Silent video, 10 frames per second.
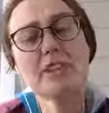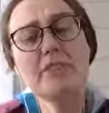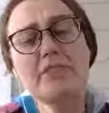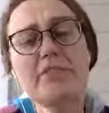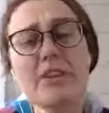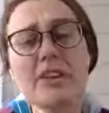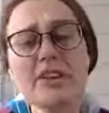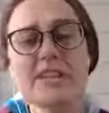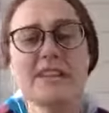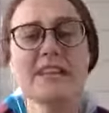The
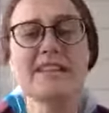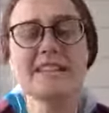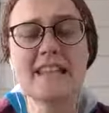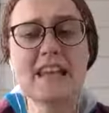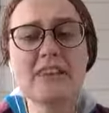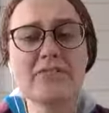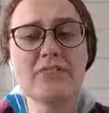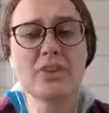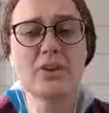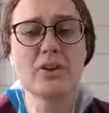first is if
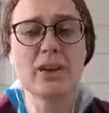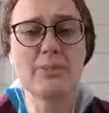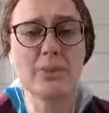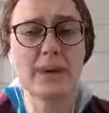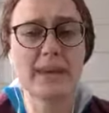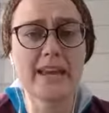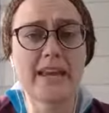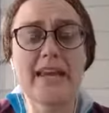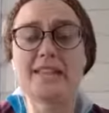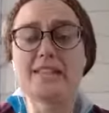your
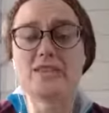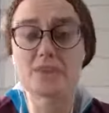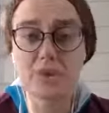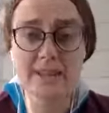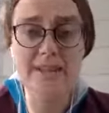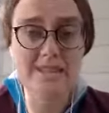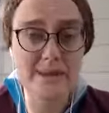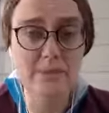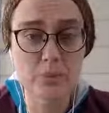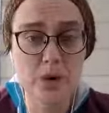employee is doing
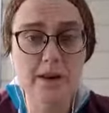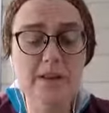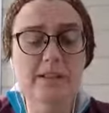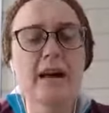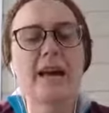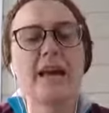some work